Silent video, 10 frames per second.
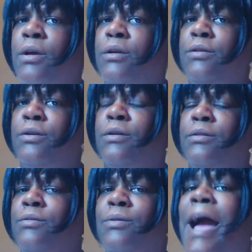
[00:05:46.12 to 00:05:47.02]

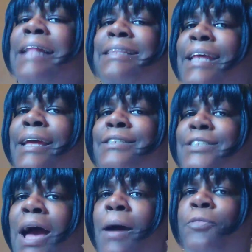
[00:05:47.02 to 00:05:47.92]
You got that
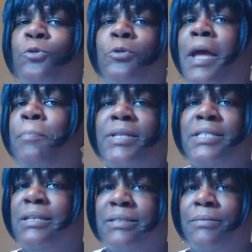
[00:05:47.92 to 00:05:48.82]
job through
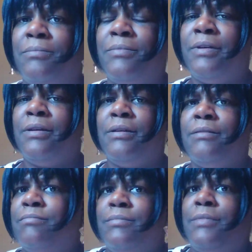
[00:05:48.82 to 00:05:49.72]
nepotism.
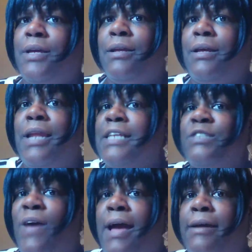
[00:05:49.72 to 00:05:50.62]
And
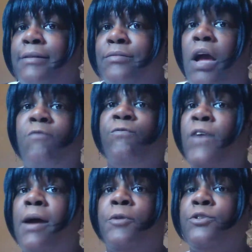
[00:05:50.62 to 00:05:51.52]
that's fine. I'm
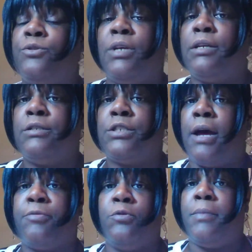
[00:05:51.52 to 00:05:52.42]
fine with you getting a
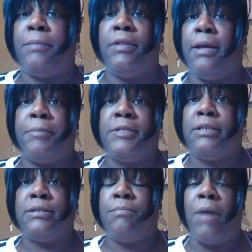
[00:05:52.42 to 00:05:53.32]
job through
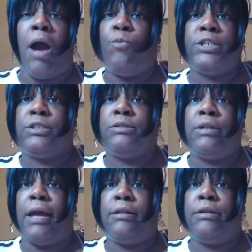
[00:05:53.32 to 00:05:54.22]
nepotism. I wish
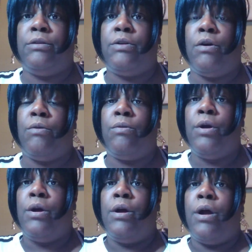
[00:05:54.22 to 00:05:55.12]
that, you know,
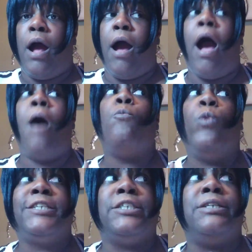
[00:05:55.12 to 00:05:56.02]
I'm
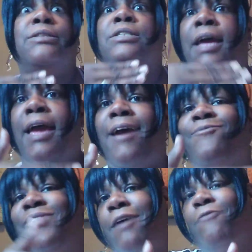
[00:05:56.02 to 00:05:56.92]
wishing to
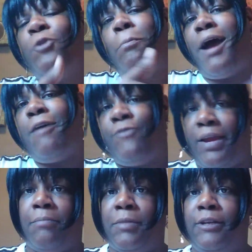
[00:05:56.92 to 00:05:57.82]
have that for my
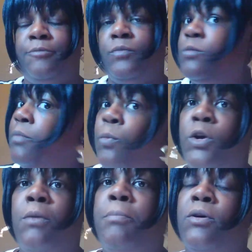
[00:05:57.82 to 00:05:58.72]
family. But
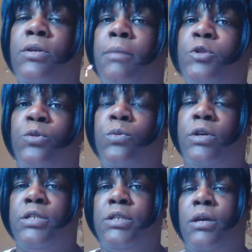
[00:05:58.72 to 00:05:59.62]
we'll build up
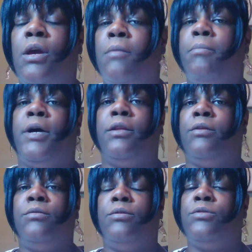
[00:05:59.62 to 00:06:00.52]
towards it.
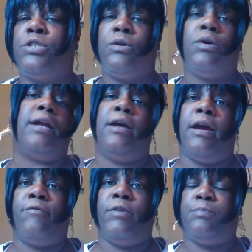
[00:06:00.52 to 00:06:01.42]
But you still got to
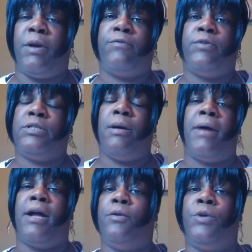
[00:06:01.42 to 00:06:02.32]
have respect for
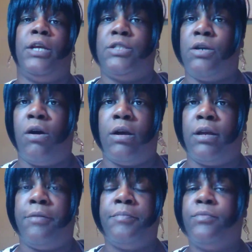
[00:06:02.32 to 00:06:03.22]
somebody when they talking.